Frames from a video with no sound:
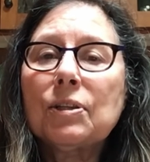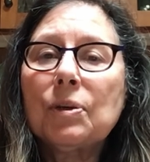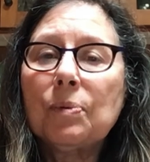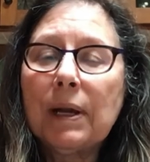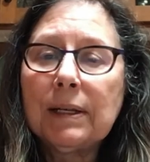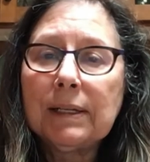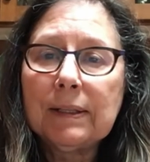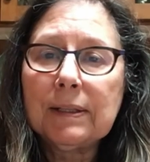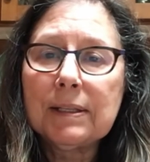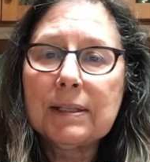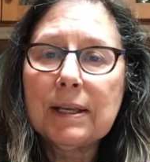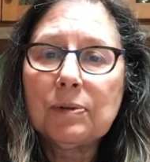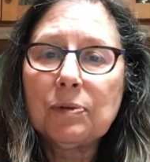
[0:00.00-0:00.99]
surrounding the
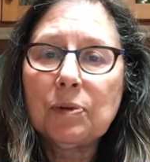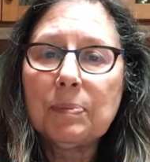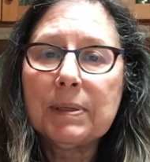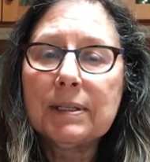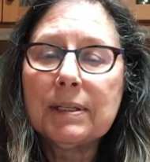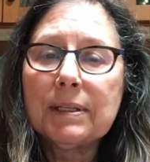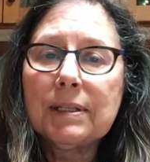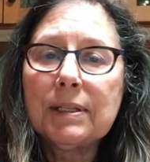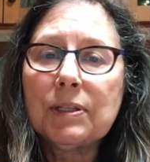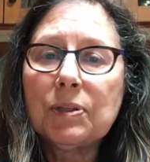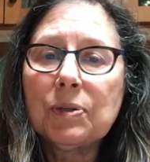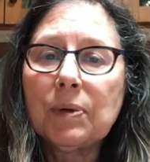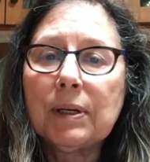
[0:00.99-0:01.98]
central business
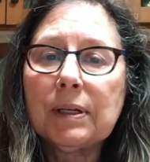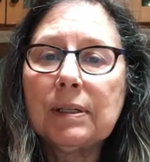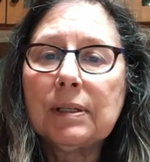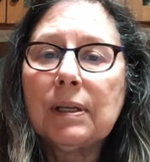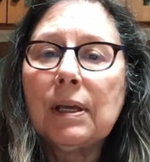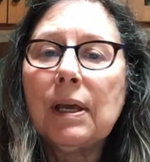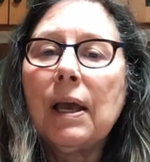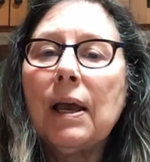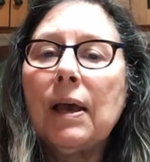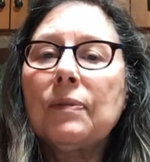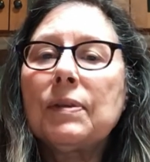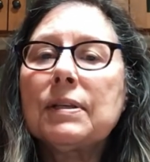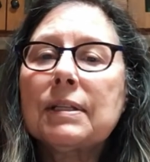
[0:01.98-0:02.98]
district?
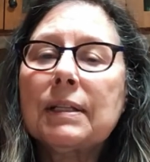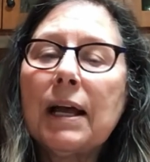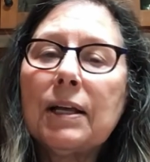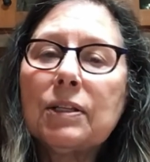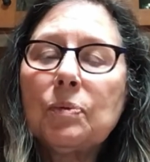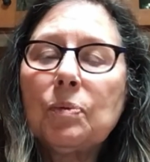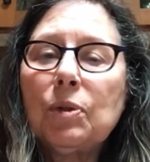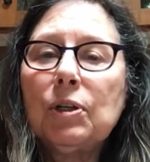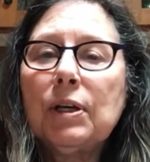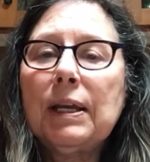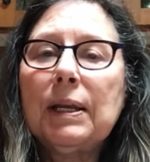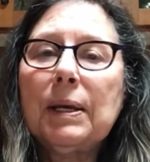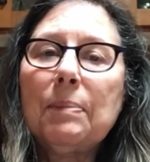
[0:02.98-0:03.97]
This class will look
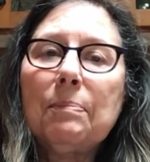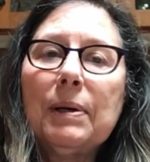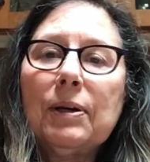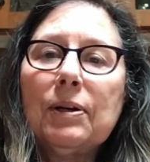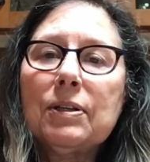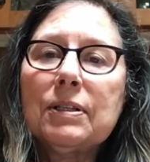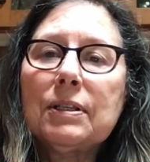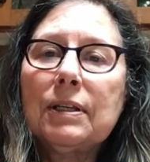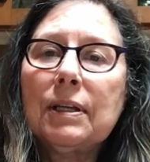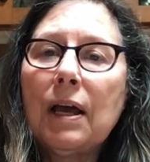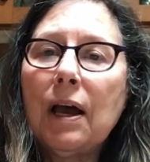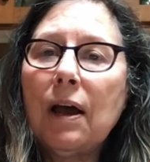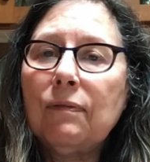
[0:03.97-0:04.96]
at a
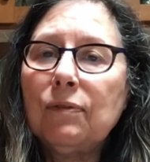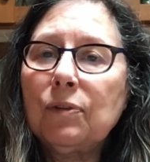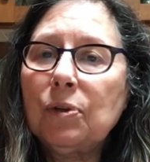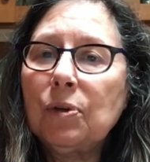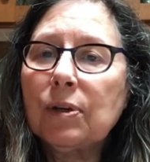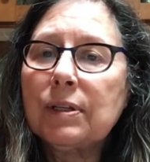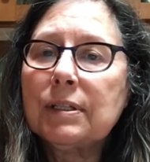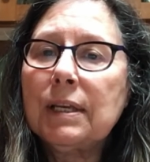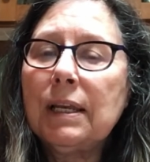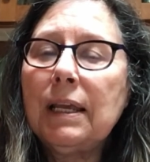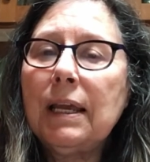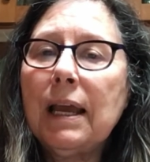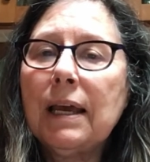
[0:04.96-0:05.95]
comparison of New York
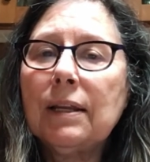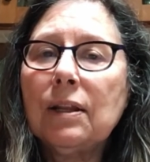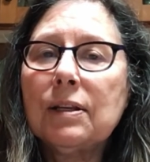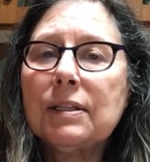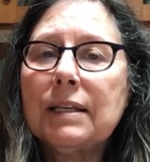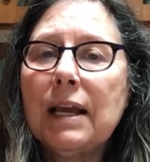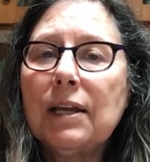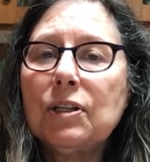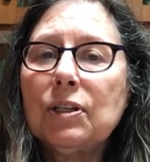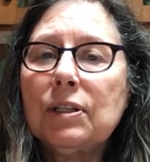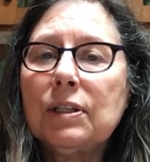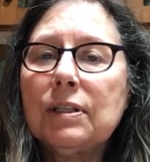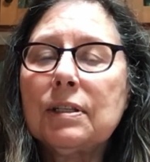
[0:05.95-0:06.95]
City and Los
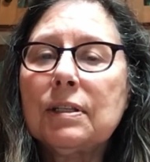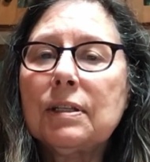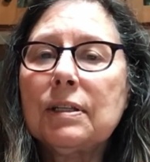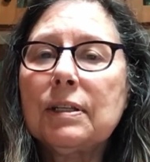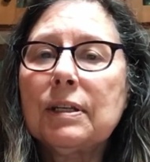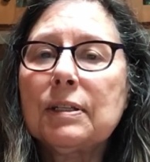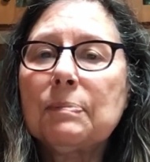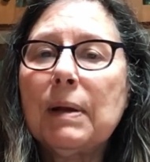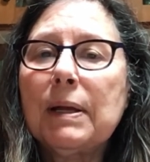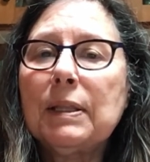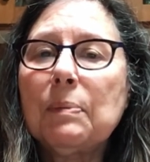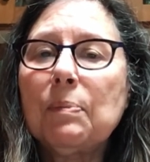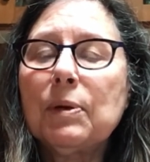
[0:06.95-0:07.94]
Angeles to
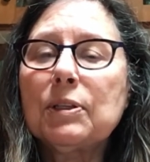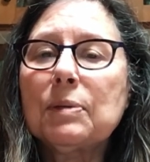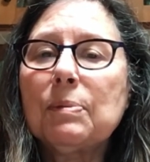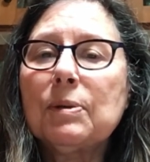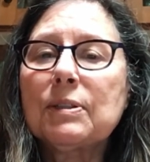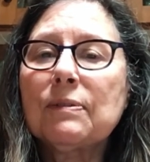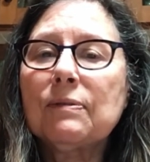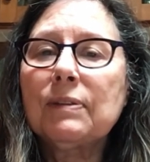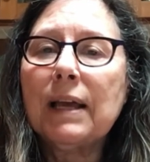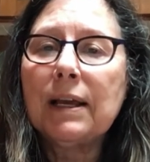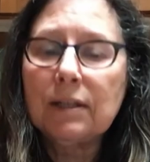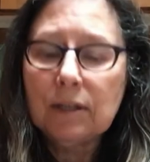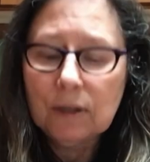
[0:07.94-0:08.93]
explain the principles of
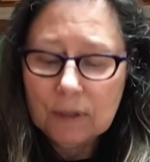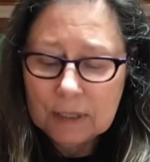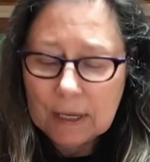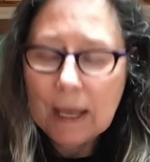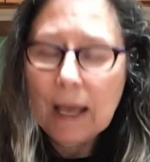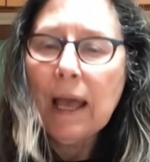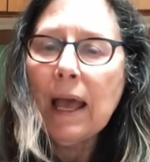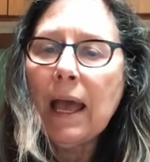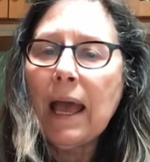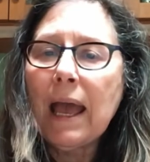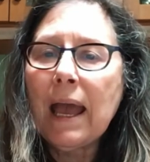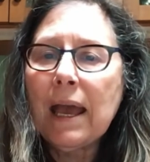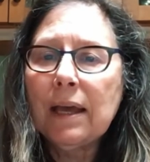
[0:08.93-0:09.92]
land use,
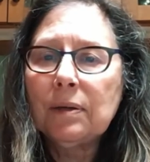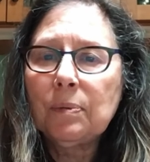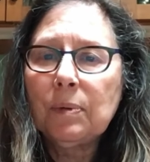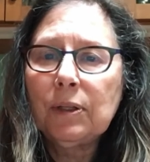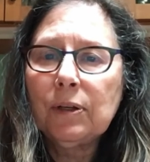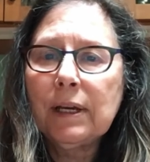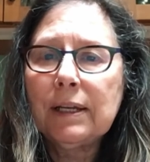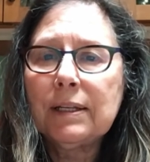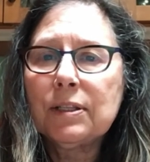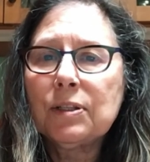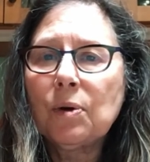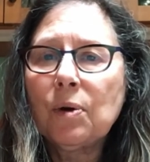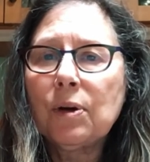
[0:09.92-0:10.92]
and we look at
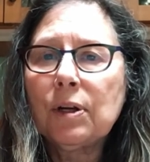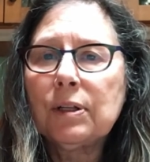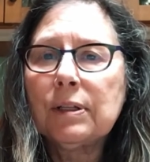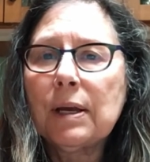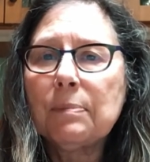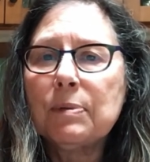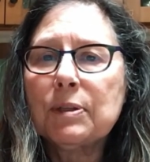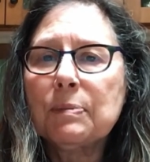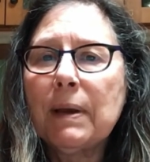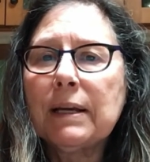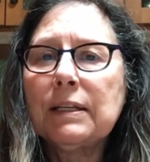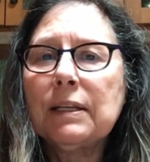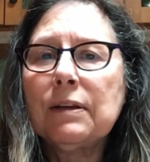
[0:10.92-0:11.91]
historical
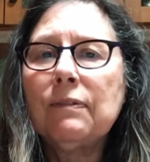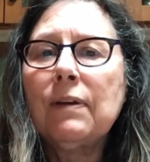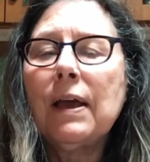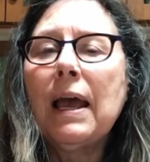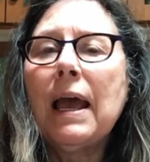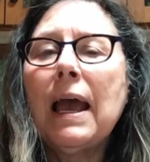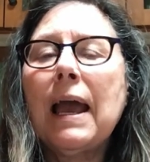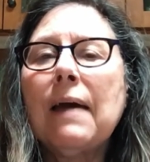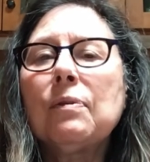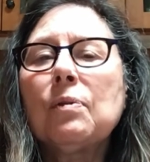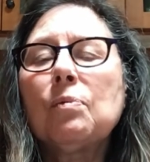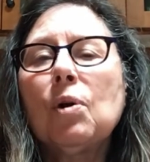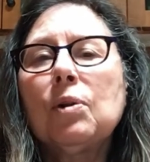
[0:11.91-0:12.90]
perspective and
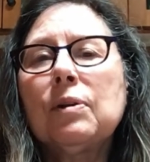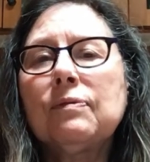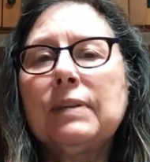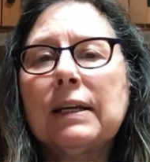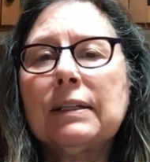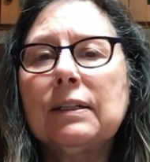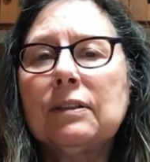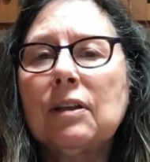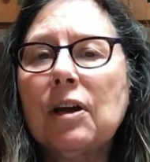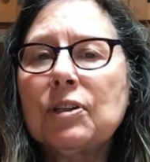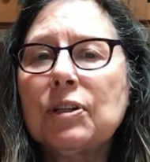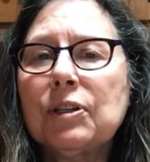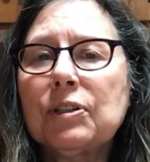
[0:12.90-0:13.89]
the role of
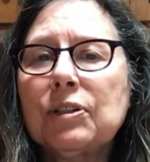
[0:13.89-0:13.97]
technological